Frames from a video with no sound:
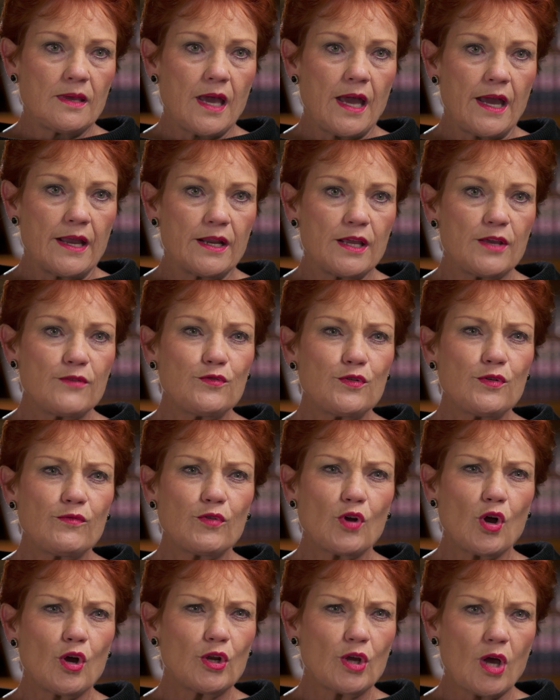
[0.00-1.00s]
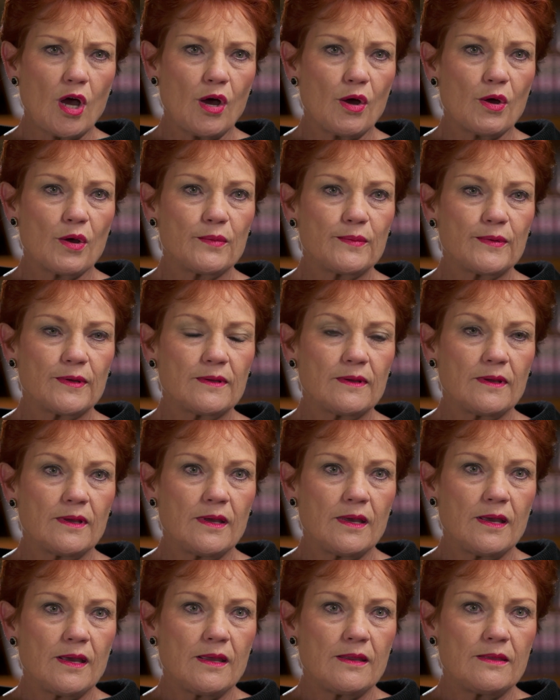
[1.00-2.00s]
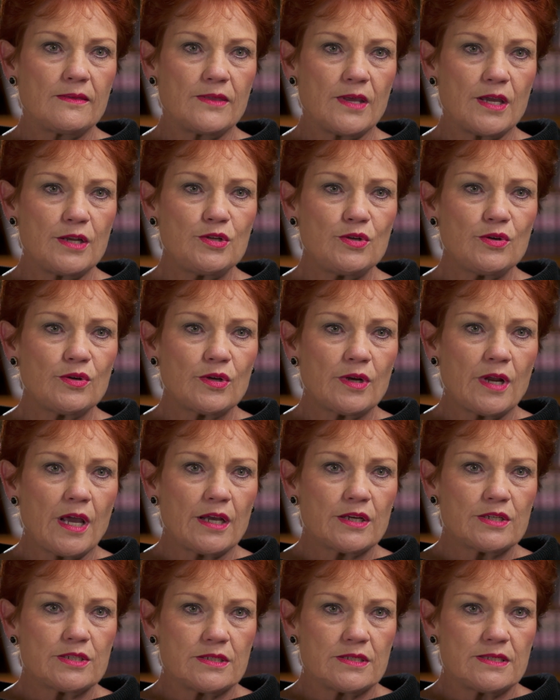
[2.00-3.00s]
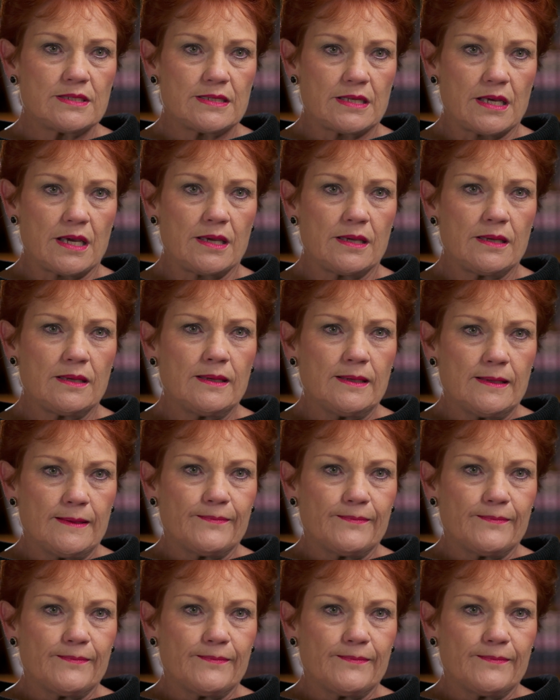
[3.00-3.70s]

And if you've got hope, then you can actually say,